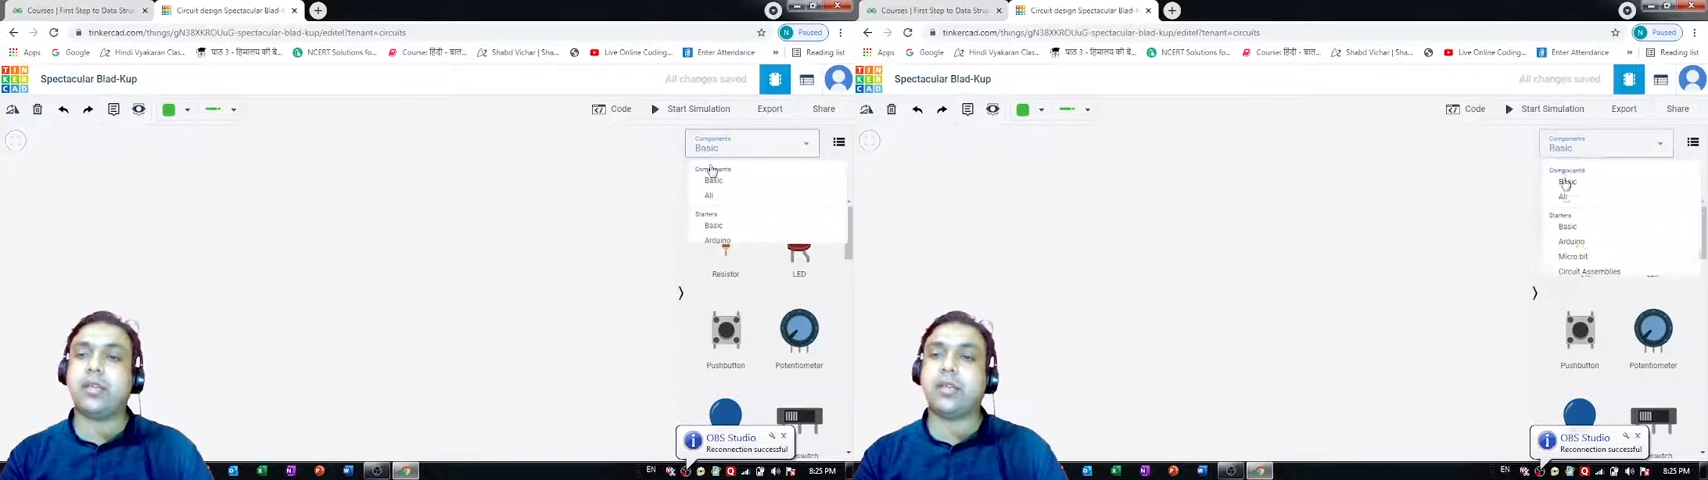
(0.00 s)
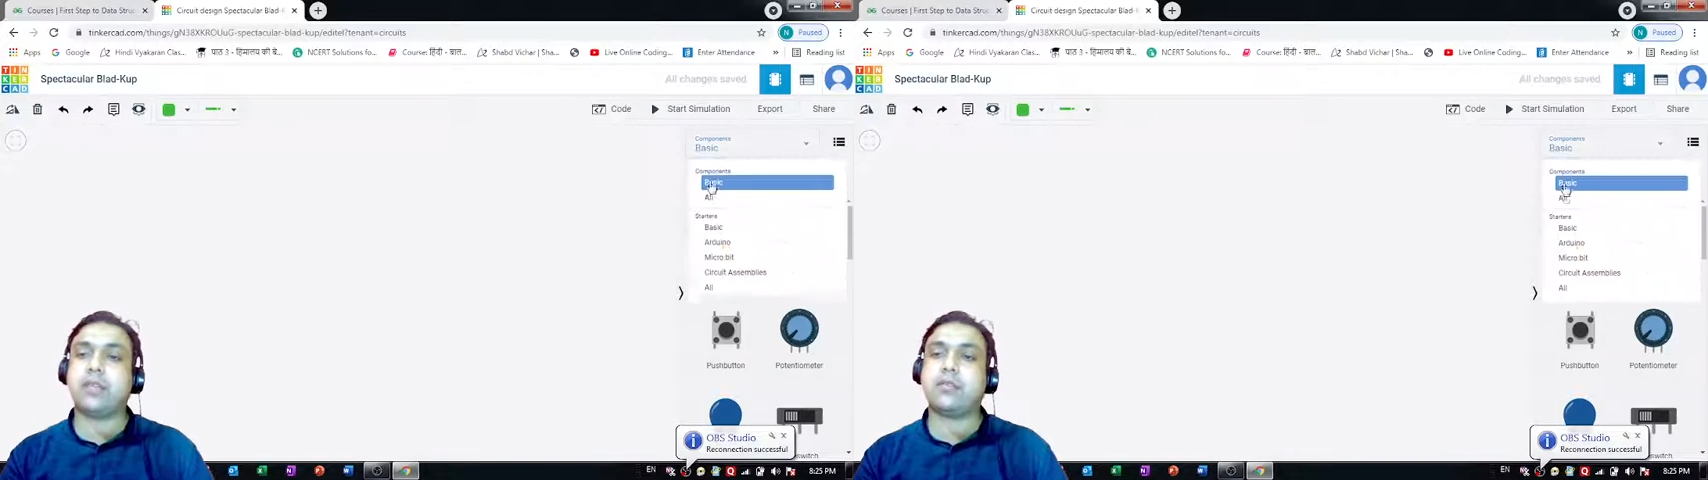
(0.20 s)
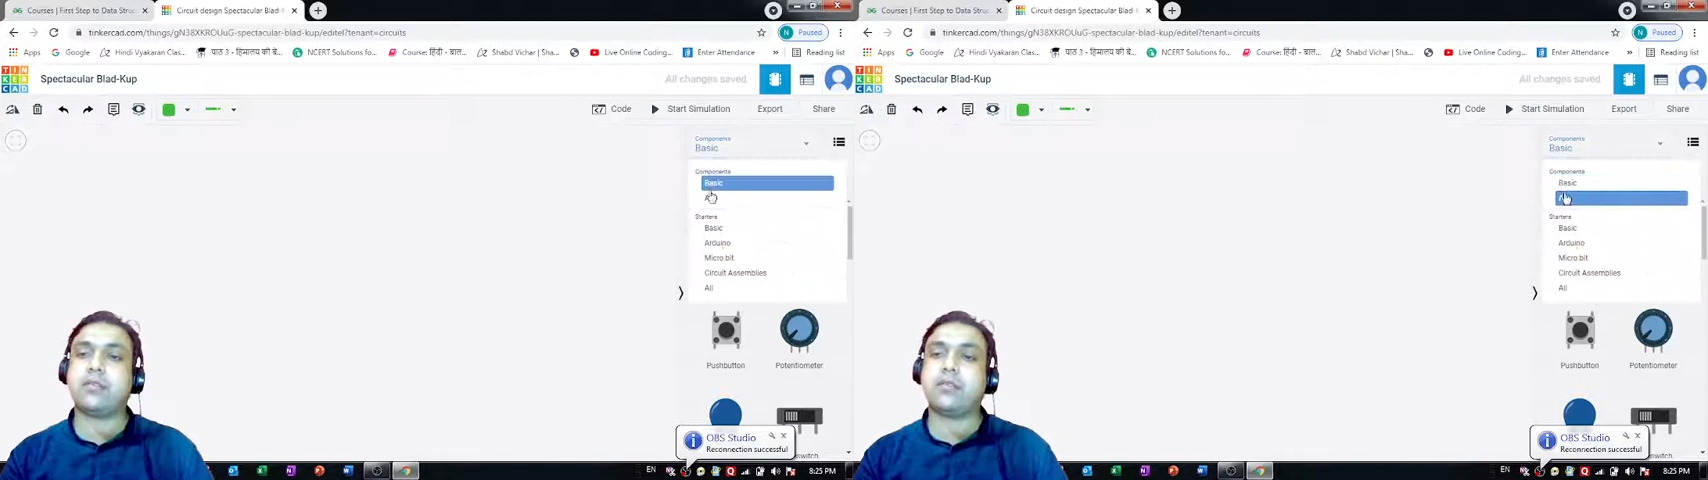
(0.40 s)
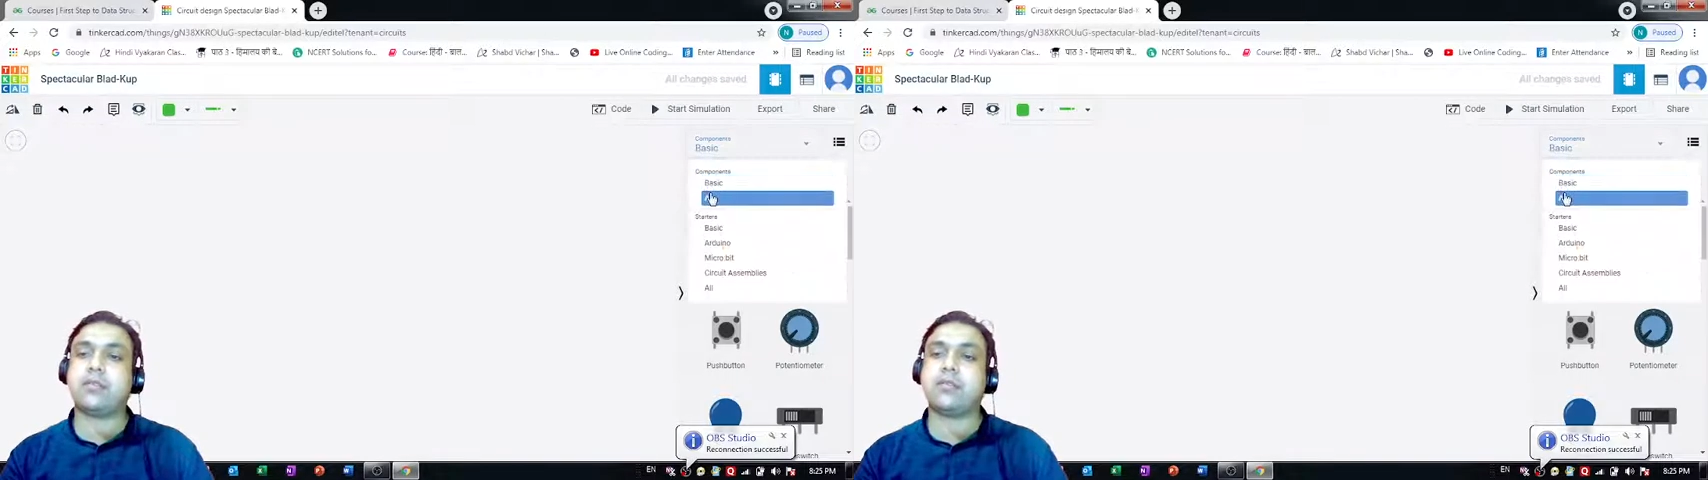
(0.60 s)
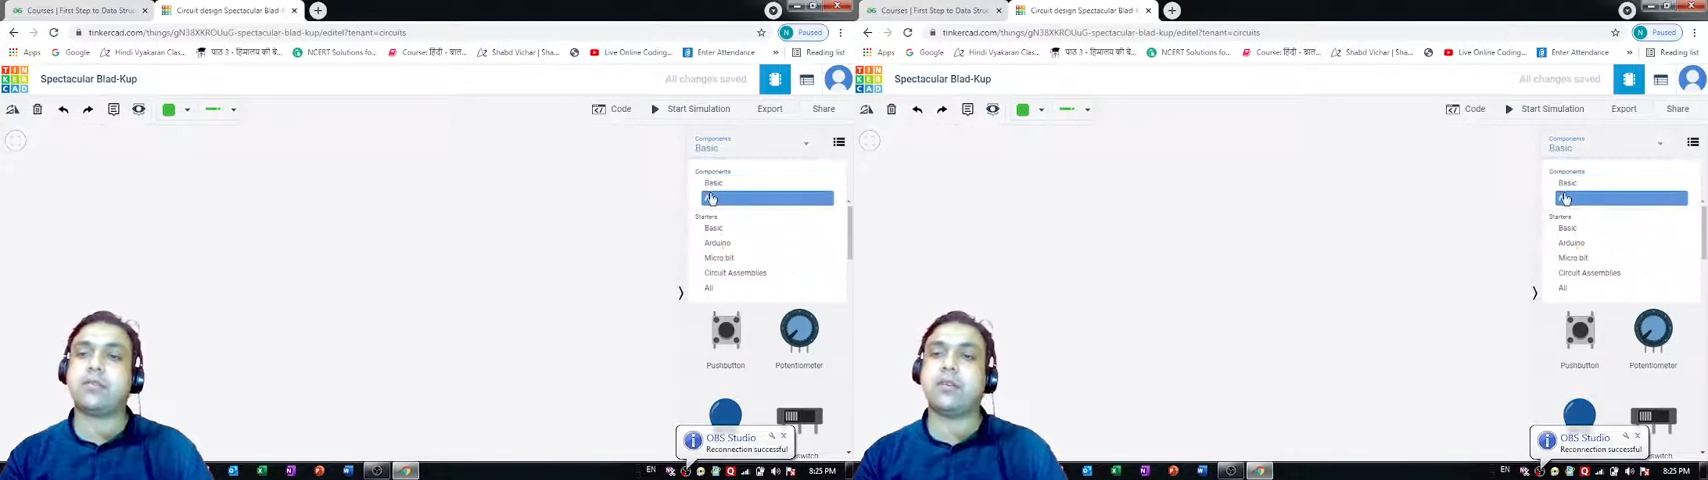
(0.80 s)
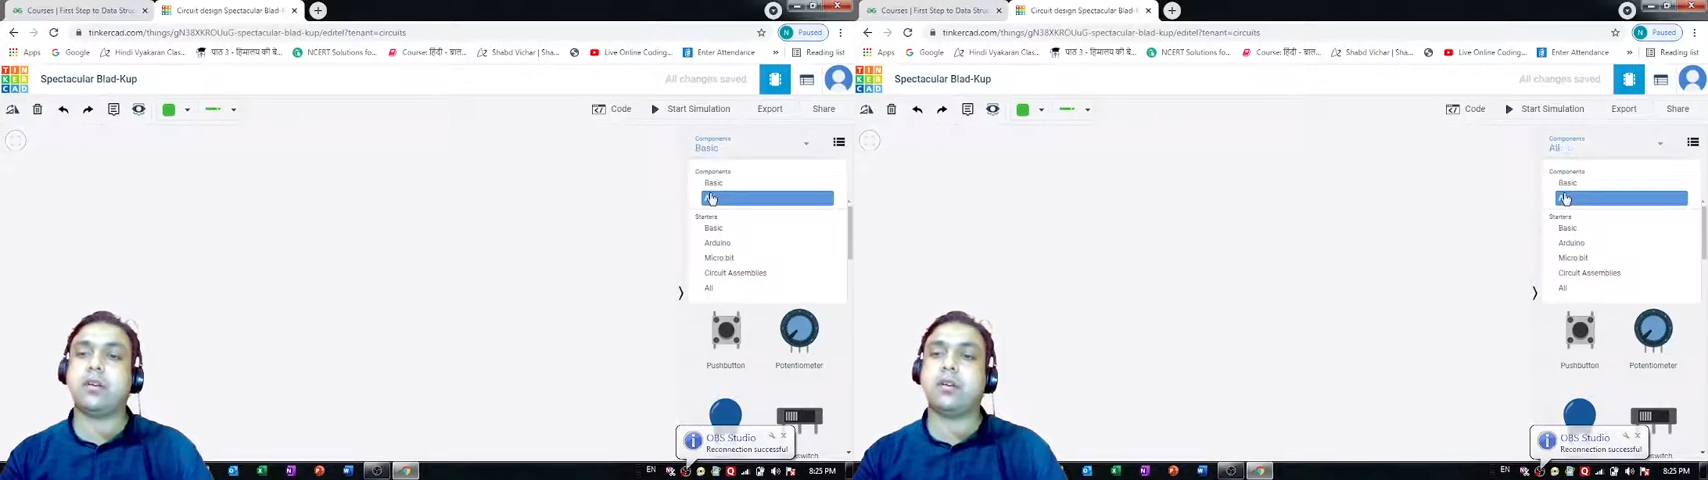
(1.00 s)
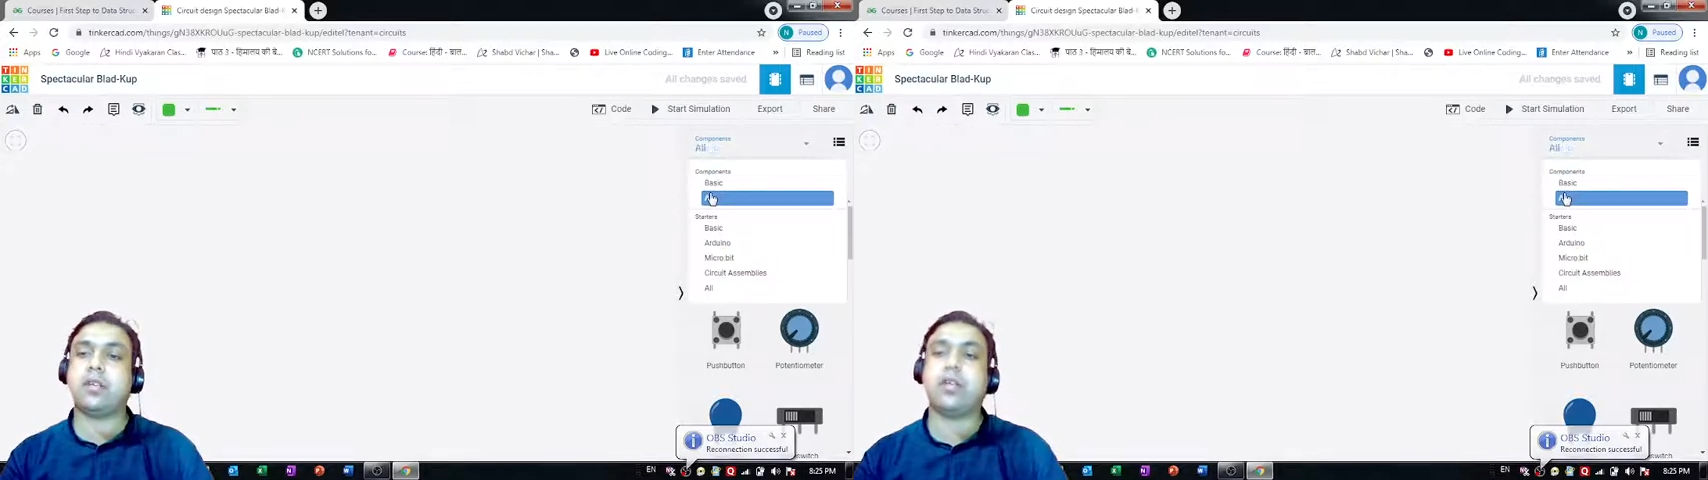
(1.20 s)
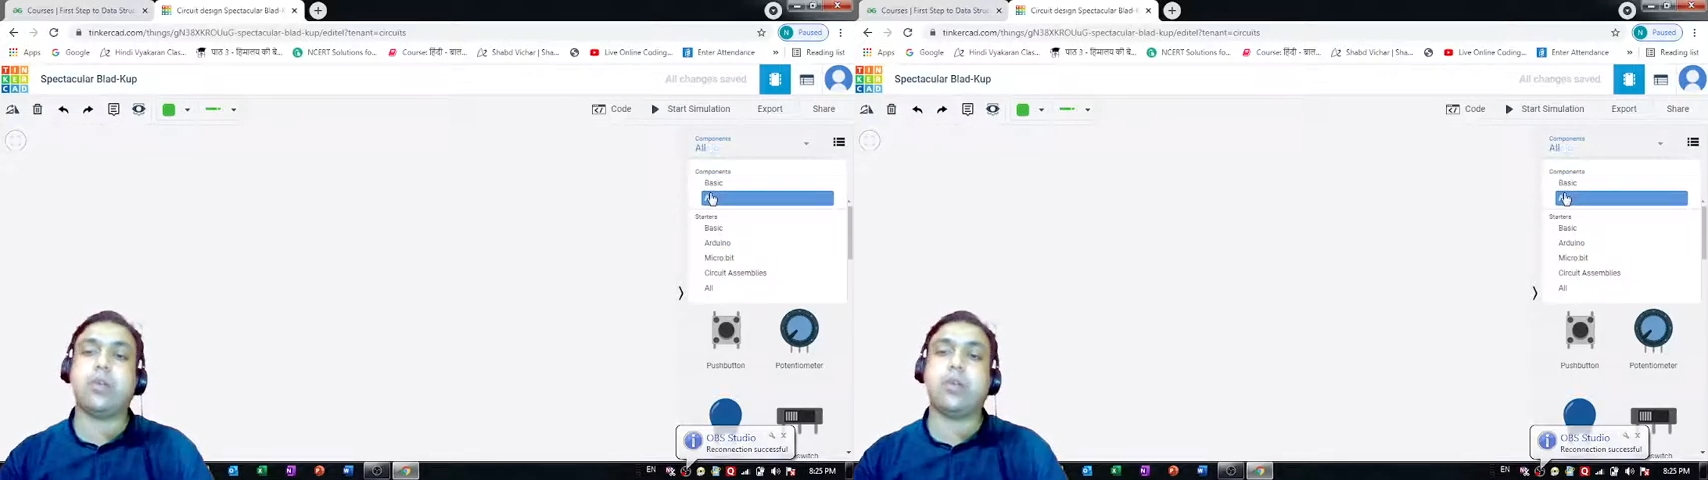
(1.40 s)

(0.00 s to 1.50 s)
access the